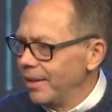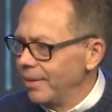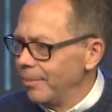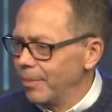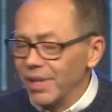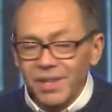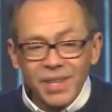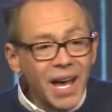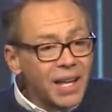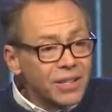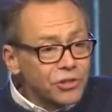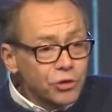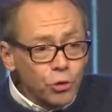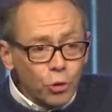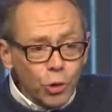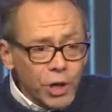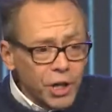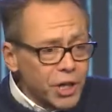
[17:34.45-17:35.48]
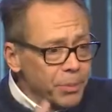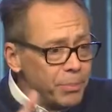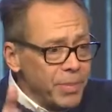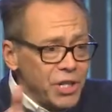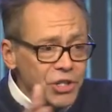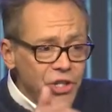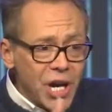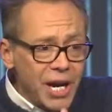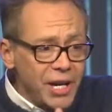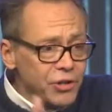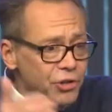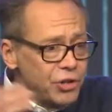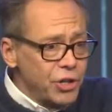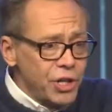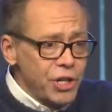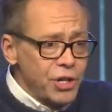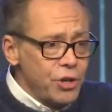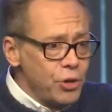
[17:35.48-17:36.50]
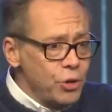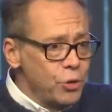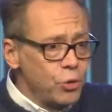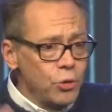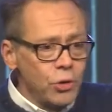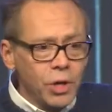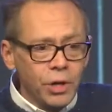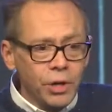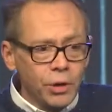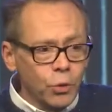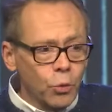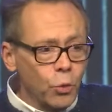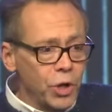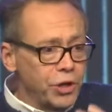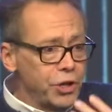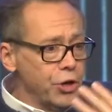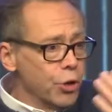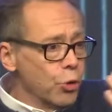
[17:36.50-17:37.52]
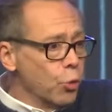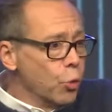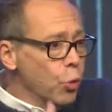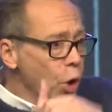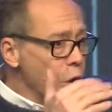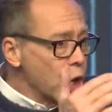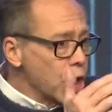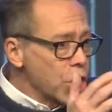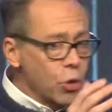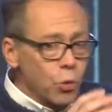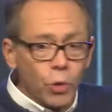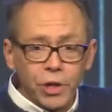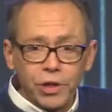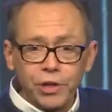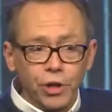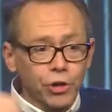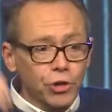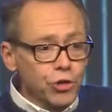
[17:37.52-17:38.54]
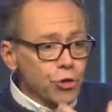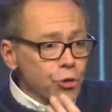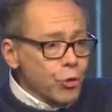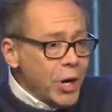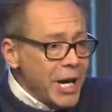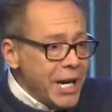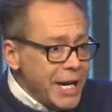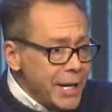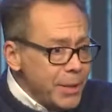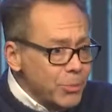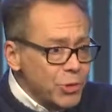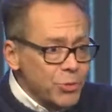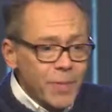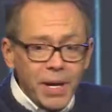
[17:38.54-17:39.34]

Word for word: But that story could be changed to you with your work, with your dreams.